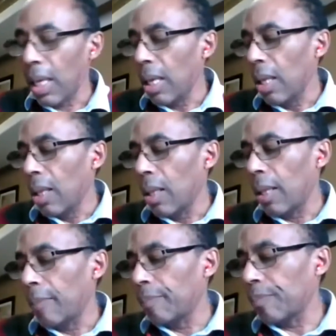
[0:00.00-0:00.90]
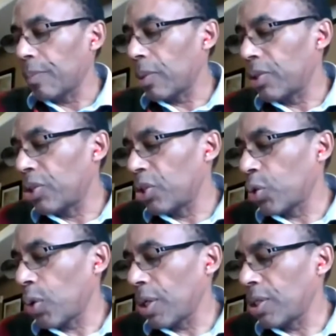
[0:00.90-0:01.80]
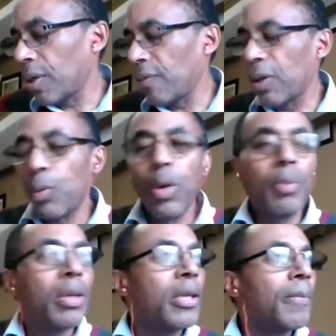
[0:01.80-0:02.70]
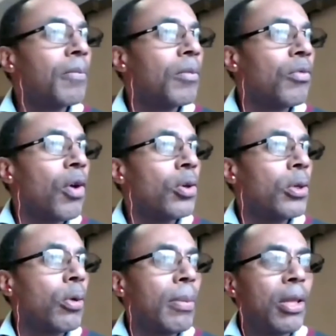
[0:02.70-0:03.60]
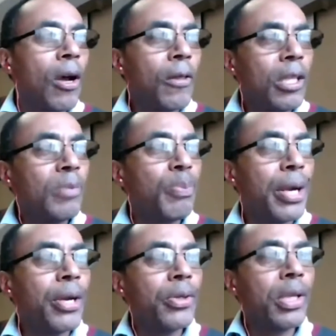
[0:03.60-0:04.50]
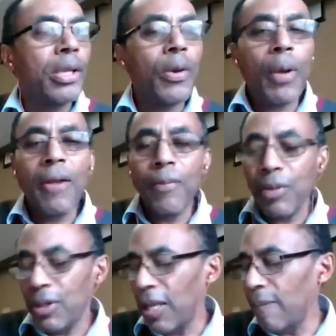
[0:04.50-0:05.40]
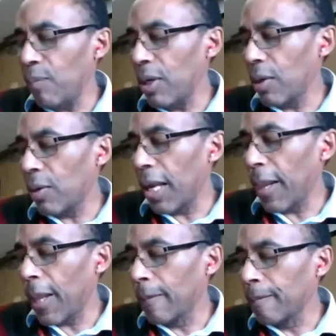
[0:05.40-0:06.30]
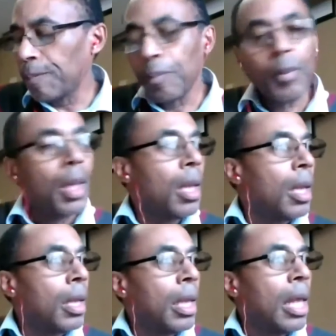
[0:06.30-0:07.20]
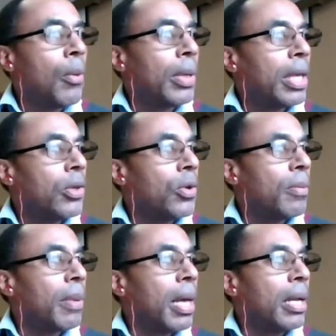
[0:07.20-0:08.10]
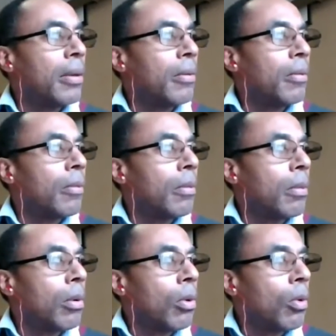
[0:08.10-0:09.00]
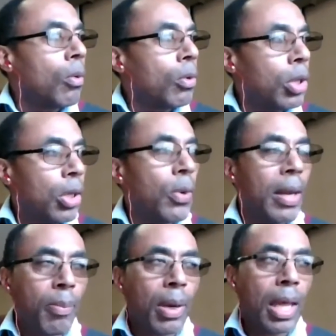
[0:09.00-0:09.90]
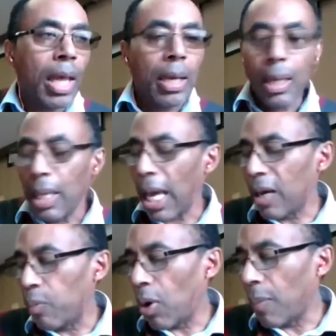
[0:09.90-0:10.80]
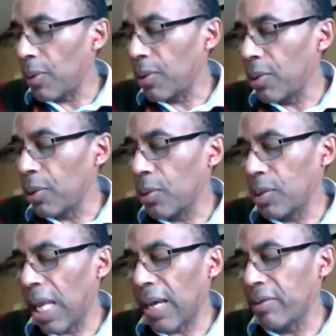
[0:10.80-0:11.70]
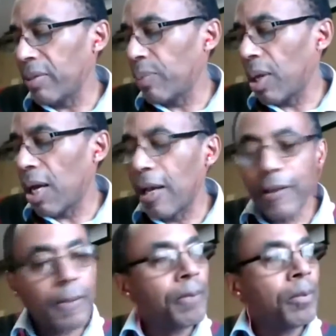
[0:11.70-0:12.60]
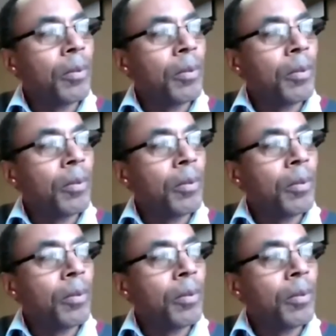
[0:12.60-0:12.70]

Okay. Shortage of equipment, faulty equipment. Are these barriers in your way from your team being great? And what can you do about it? You can create a plan. Lack of proper tools, lack of supplies.